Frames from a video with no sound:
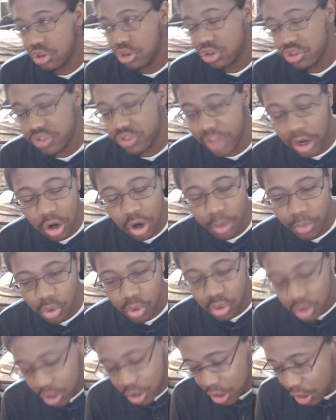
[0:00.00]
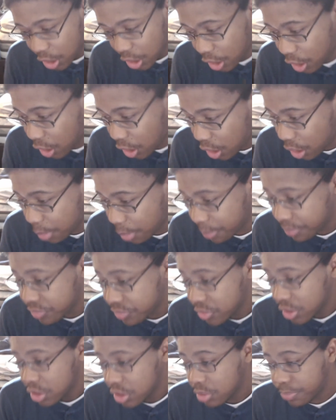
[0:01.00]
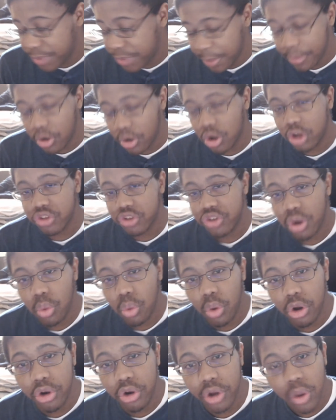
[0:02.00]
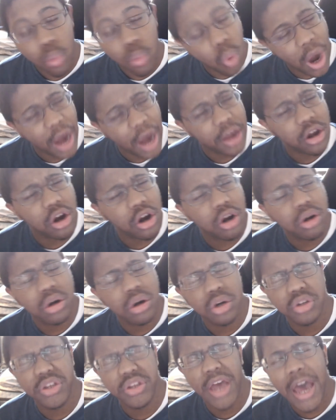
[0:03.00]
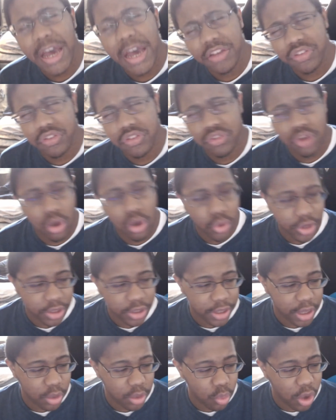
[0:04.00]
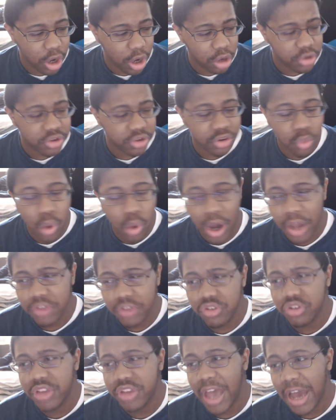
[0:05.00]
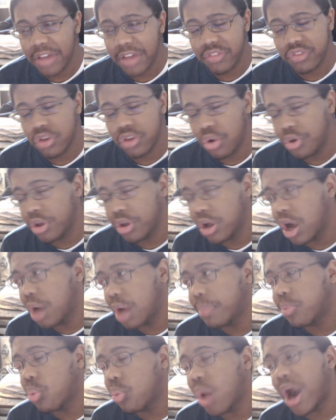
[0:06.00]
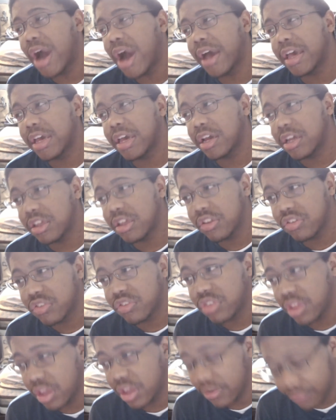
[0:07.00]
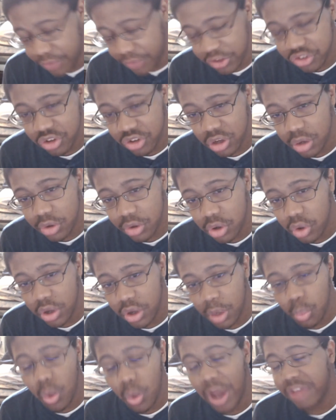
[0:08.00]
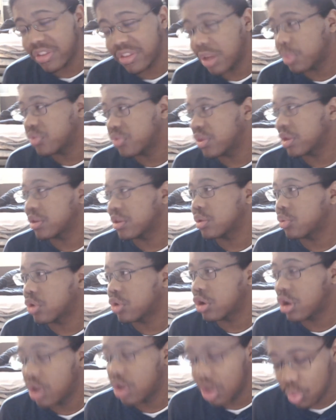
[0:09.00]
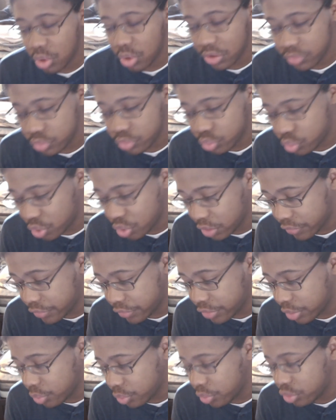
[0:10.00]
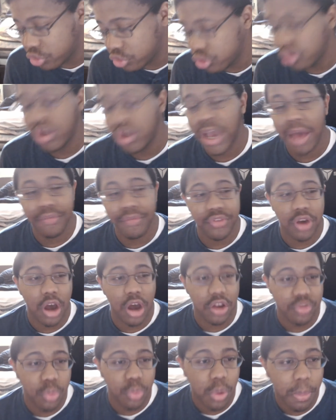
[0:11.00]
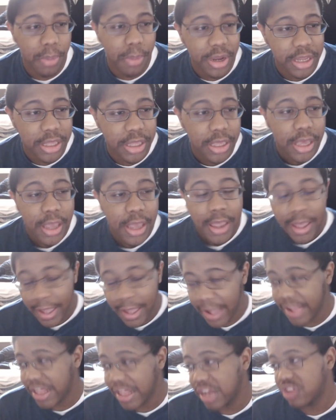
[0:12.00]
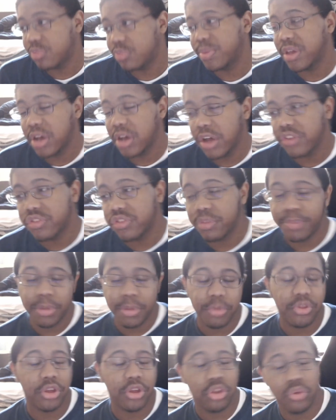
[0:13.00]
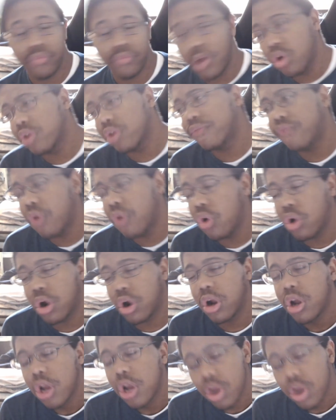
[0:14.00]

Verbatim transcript: terrible um, people are going to start wondering why are our taxes going down? Why are why is our taxes going up? Why is the inflation going up? Why is everything that we're what, everything we're doing have to cost more money? And that is because the people that you voted for